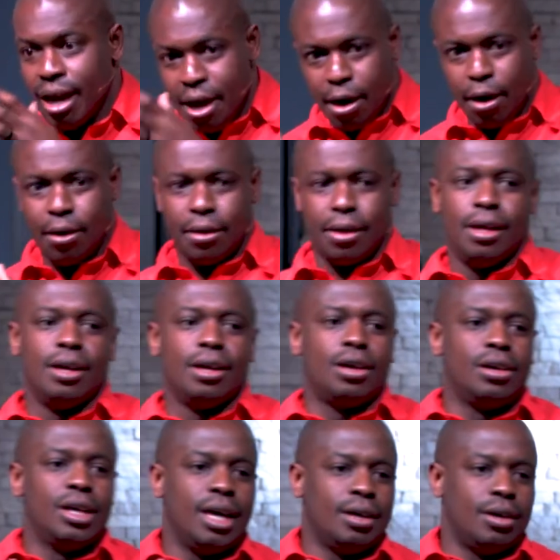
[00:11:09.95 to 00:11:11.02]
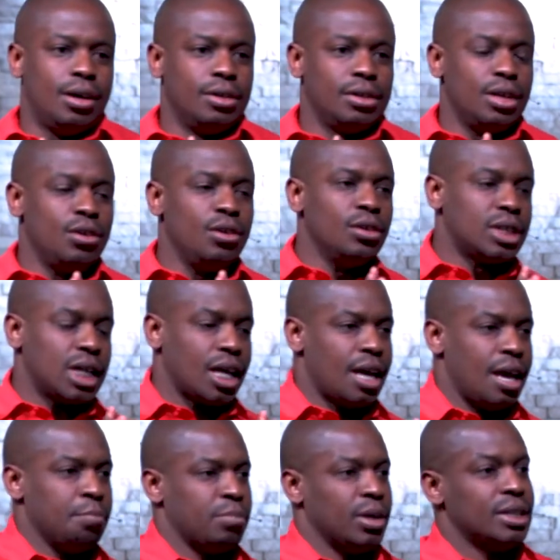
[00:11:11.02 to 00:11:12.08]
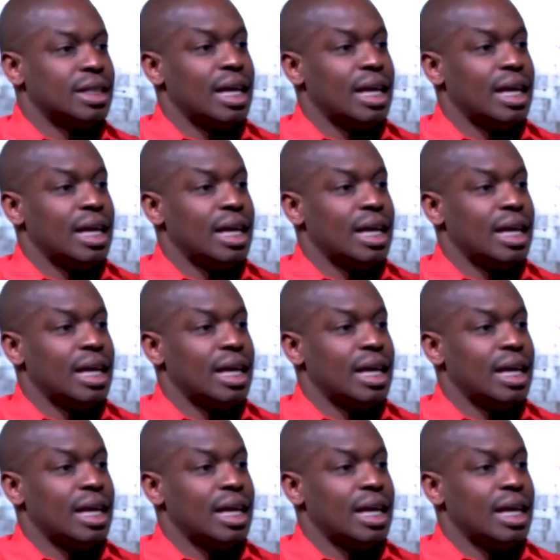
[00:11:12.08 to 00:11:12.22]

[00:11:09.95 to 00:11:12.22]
on the UJ campus.